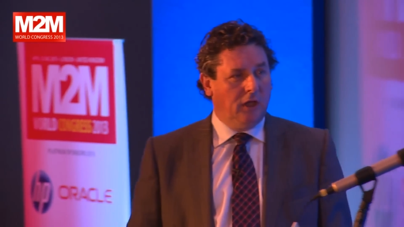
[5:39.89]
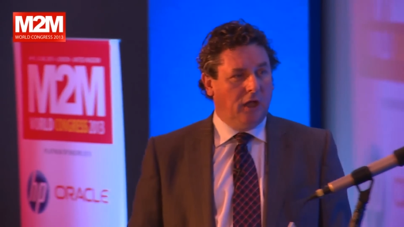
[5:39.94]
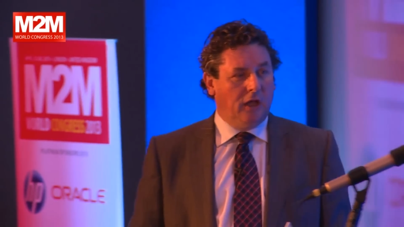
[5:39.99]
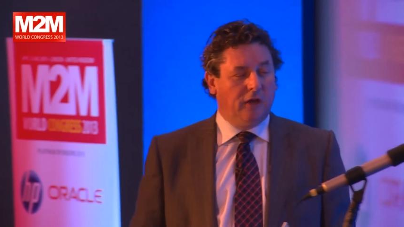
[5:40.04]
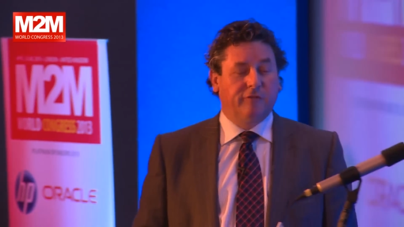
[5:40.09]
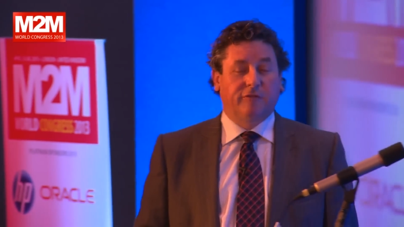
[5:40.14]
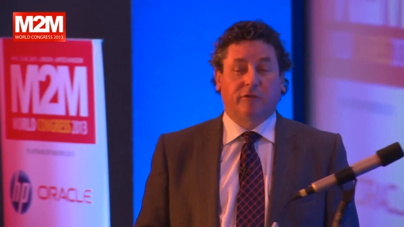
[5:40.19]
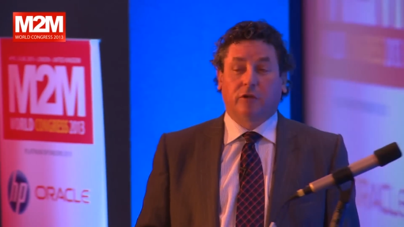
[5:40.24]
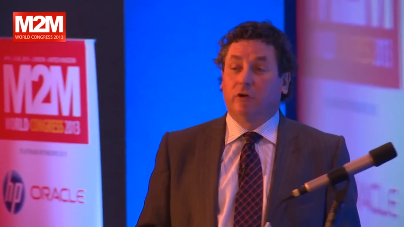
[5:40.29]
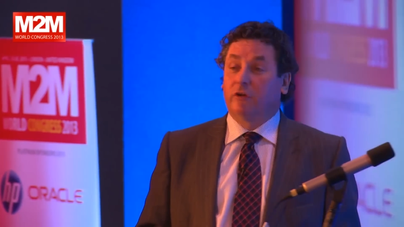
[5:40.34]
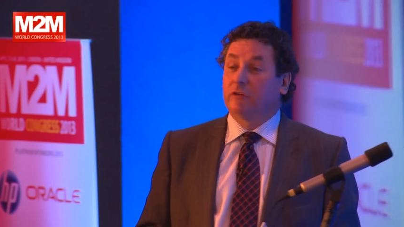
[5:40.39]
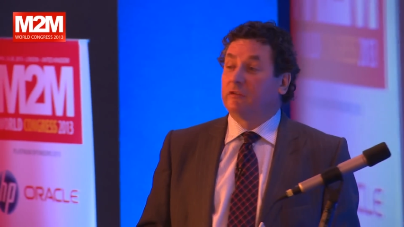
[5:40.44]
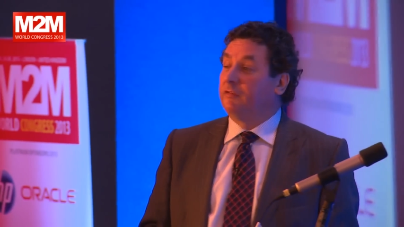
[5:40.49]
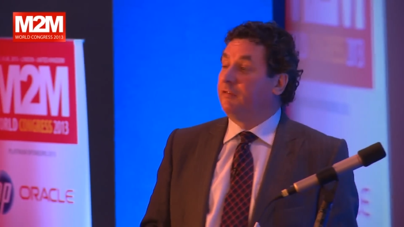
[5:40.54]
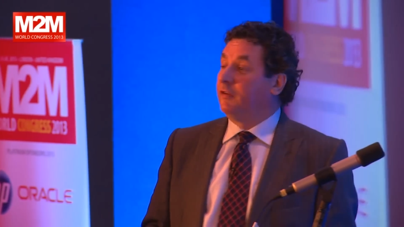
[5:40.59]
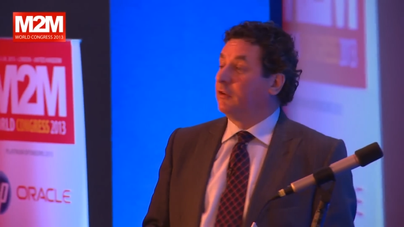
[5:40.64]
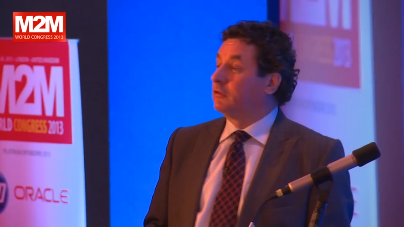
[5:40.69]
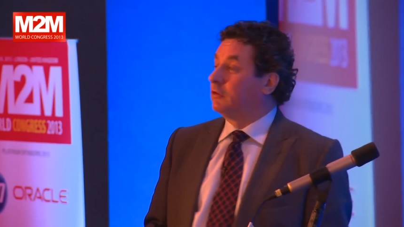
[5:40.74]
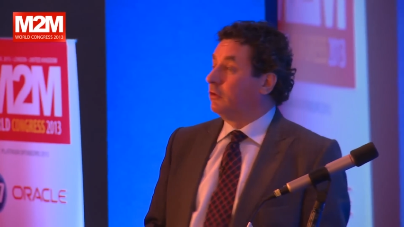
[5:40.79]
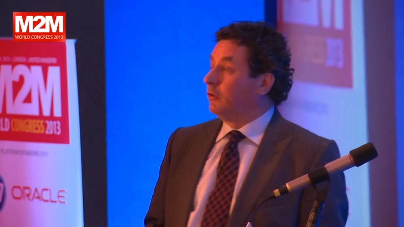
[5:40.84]
And of course,
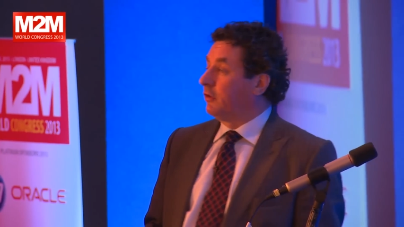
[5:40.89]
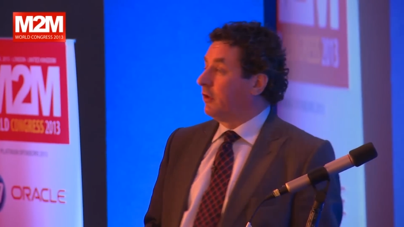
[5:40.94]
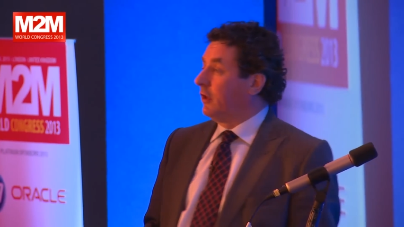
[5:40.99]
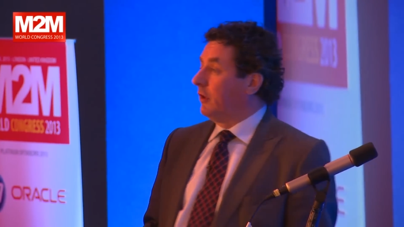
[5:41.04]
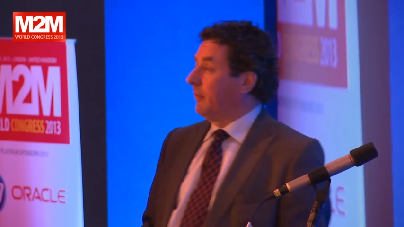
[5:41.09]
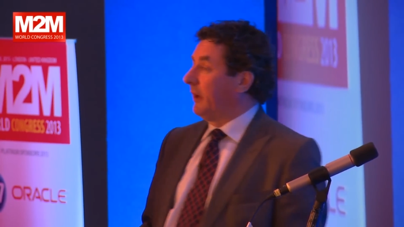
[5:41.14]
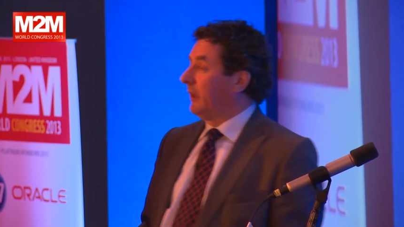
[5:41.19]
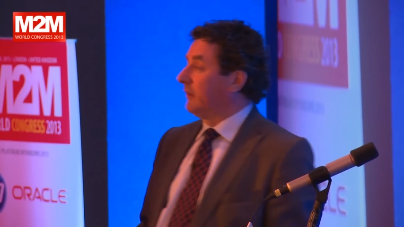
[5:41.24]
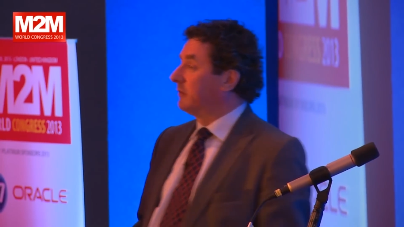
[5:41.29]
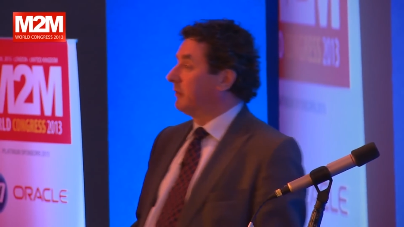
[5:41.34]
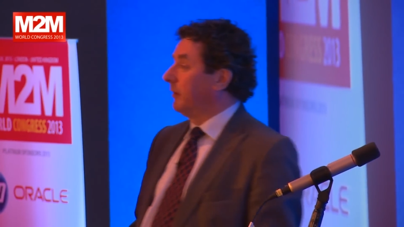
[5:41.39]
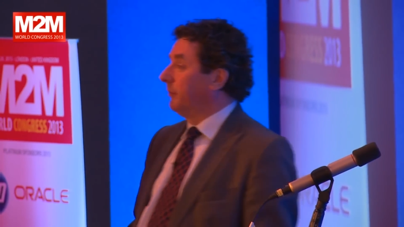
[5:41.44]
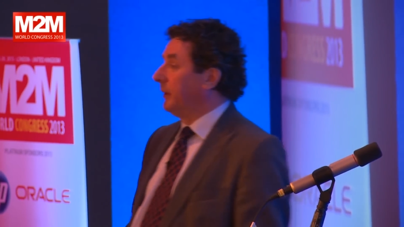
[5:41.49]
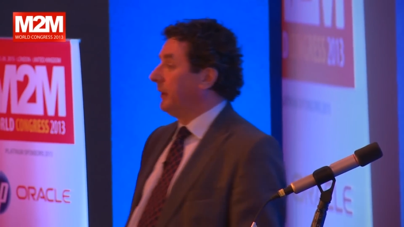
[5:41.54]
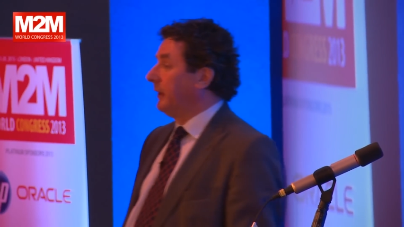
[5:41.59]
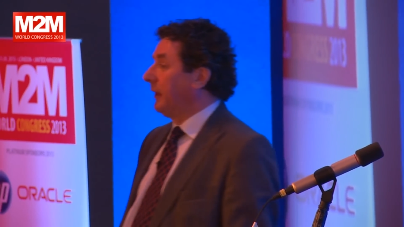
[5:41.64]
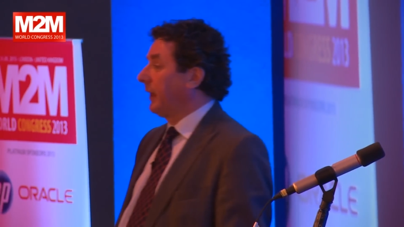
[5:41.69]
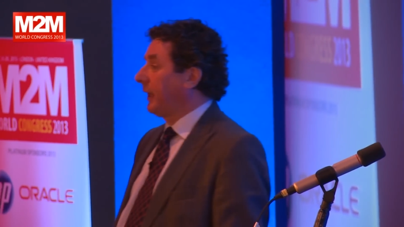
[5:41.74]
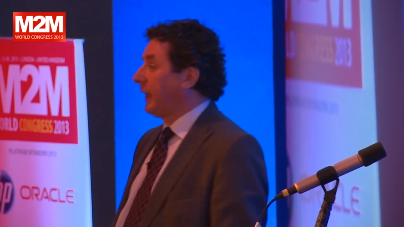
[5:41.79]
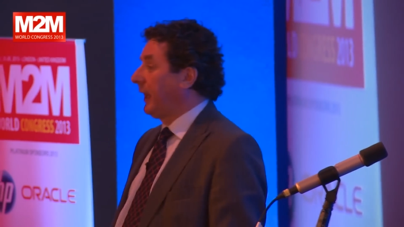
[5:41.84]
if you're talking about
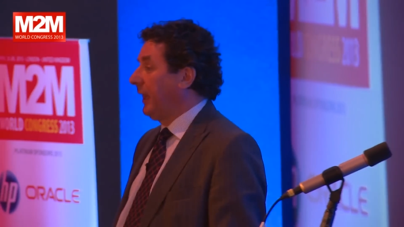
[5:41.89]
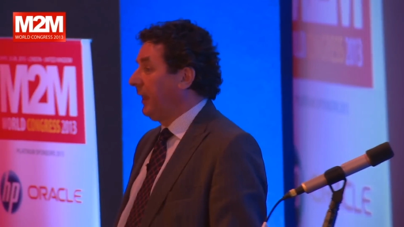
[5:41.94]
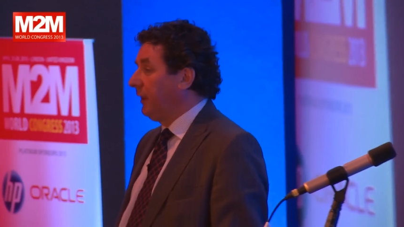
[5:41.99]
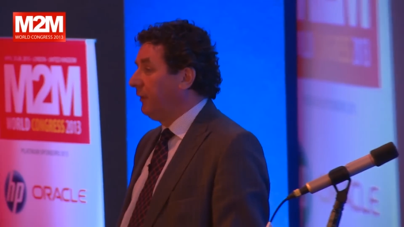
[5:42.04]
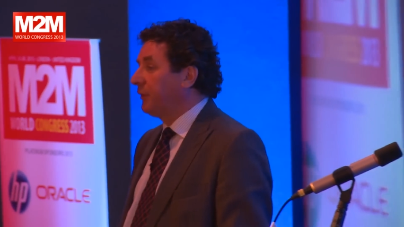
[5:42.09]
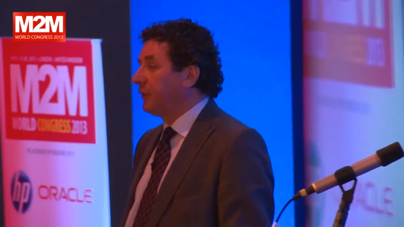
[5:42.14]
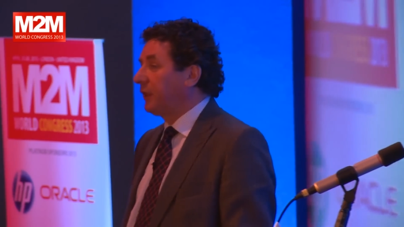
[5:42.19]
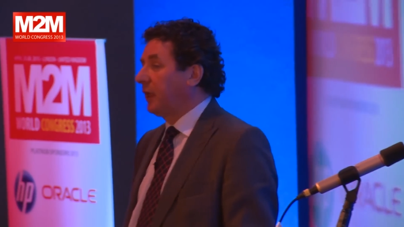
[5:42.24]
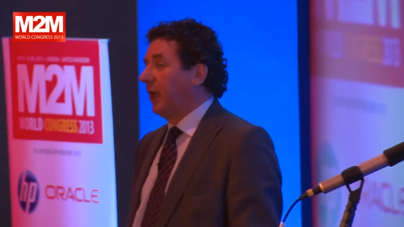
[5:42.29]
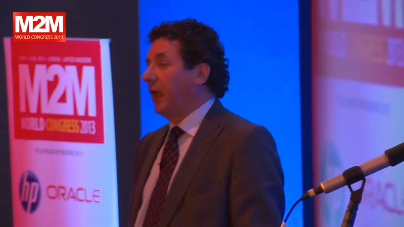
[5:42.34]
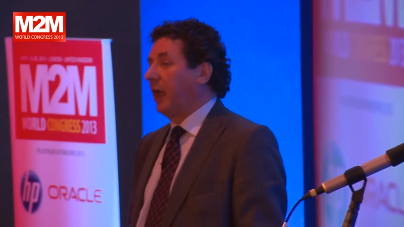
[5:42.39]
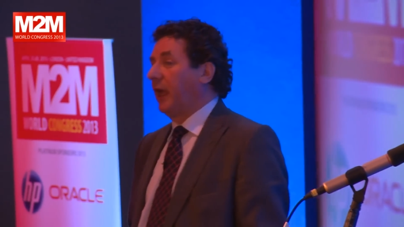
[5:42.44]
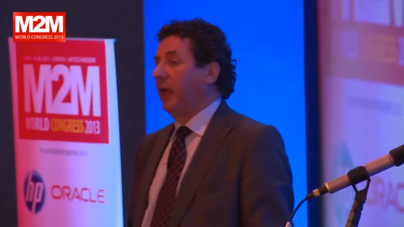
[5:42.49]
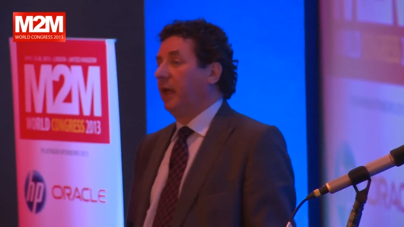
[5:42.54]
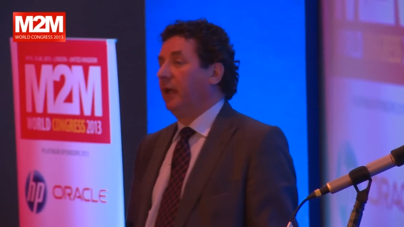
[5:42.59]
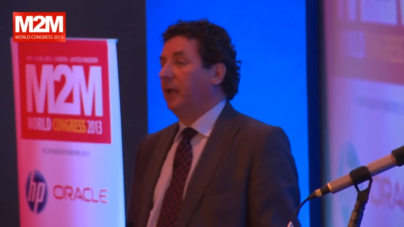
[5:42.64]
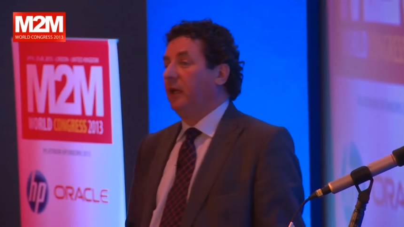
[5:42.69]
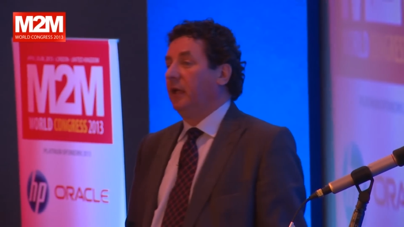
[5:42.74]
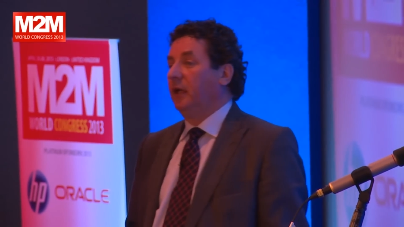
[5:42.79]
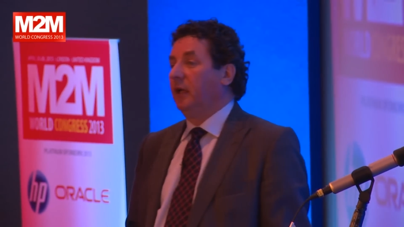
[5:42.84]
something like
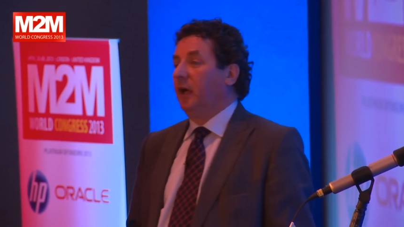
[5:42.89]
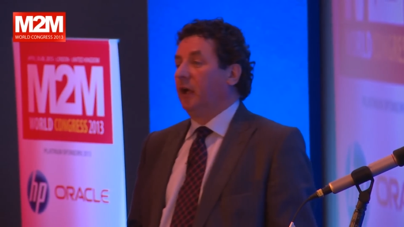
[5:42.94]
healthcare,